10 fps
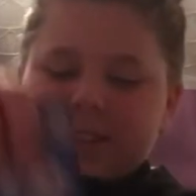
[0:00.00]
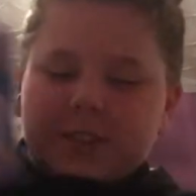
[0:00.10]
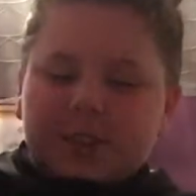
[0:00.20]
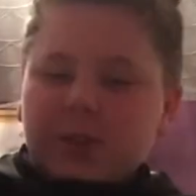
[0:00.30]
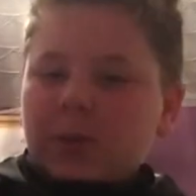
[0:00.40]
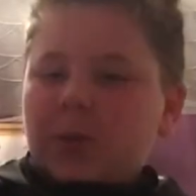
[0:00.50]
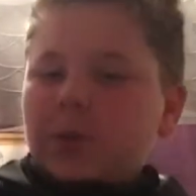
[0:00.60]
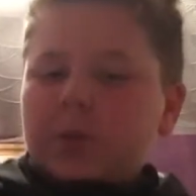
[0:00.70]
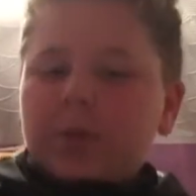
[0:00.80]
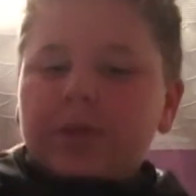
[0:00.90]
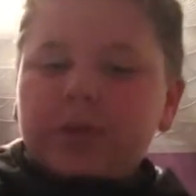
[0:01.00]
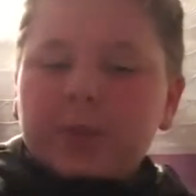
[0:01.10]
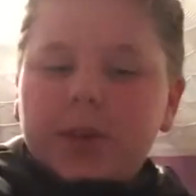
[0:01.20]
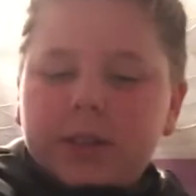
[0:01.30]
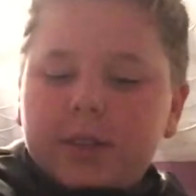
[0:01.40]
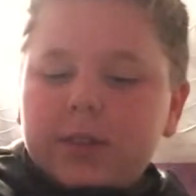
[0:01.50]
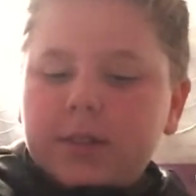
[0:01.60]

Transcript: It's so cool, spawn for the bag.